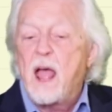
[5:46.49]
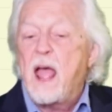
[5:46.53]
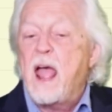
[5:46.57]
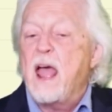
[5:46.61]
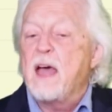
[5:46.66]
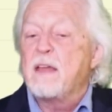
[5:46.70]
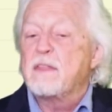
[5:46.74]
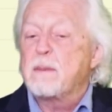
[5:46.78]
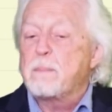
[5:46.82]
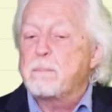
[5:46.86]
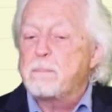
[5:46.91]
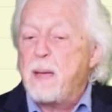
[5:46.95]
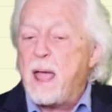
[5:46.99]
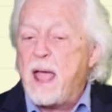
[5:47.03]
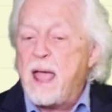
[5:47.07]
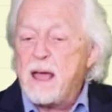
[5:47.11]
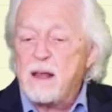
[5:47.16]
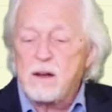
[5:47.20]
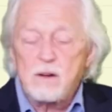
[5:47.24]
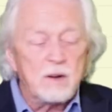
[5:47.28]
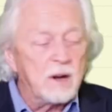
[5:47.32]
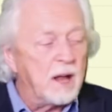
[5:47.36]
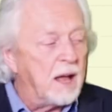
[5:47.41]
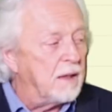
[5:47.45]
And the
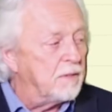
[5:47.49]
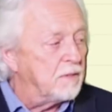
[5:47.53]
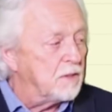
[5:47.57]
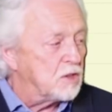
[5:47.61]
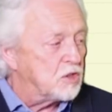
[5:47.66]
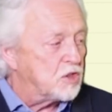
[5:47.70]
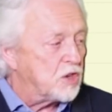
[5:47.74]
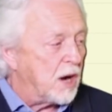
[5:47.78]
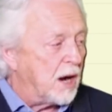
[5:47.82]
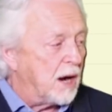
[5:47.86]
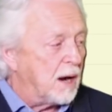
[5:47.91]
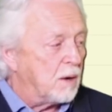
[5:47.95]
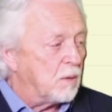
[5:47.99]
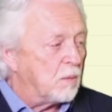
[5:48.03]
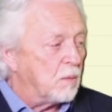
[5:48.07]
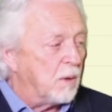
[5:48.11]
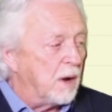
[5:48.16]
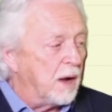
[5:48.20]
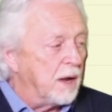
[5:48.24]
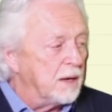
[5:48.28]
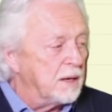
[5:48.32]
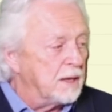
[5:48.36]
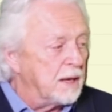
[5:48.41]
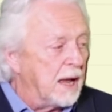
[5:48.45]
pattern on the chart
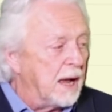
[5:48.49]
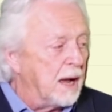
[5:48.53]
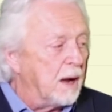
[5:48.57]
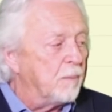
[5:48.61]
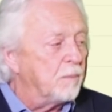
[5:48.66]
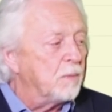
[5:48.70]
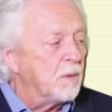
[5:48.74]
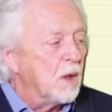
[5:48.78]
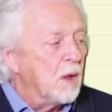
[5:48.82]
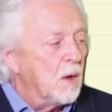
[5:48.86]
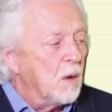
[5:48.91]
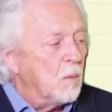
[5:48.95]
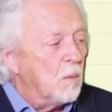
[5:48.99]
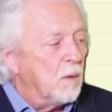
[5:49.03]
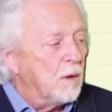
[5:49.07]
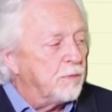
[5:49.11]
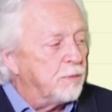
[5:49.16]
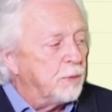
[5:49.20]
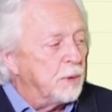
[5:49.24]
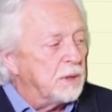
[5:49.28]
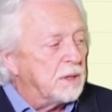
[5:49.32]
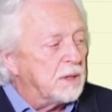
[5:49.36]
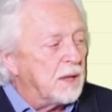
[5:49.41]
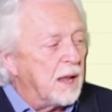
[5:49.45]
right now, well,
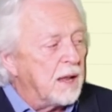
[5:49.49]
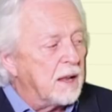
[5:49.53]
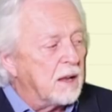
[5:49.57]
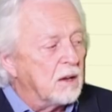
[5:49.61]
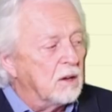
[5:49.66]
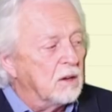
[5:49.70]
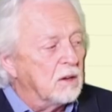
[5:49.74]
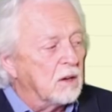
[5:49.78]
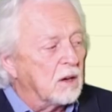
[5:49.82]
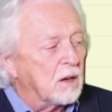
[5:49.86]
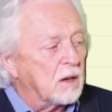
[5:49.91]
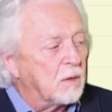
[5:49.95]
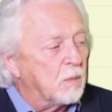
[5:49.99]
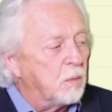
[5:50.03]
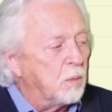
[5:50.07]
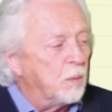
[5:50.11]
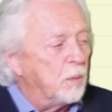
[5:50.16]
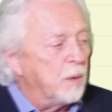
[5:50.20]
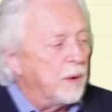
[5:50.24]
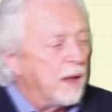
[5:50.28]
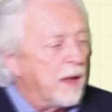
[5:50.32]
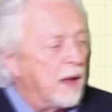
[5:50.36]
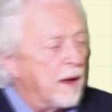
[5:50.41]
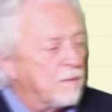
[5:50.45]
if we take a look,
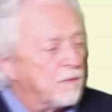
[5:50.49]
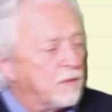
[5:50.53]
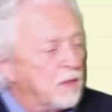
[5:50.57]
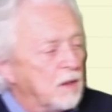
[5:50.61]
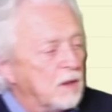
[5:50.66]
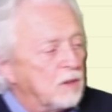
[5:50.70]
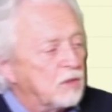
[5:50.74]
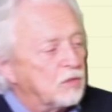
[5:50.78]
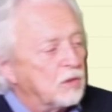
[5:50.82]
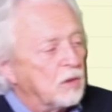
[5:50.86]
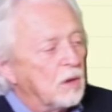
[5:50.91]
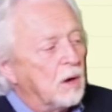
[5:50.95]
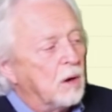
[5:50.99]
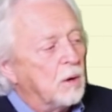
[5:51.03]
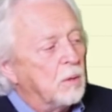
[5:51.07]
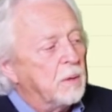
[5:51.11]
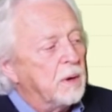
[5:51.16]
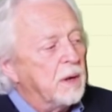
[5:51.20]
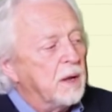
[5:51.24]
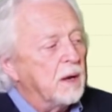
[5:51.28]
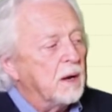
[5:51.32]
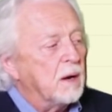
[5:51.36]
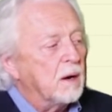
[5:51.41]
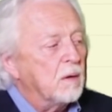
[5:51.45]
we have this low
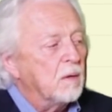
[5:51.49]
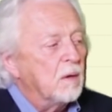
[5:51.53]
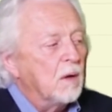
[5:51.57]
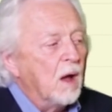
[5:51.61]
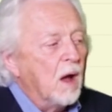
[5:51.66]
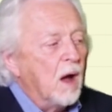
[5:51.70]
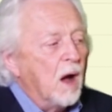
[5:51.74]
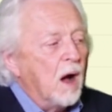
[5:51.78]
here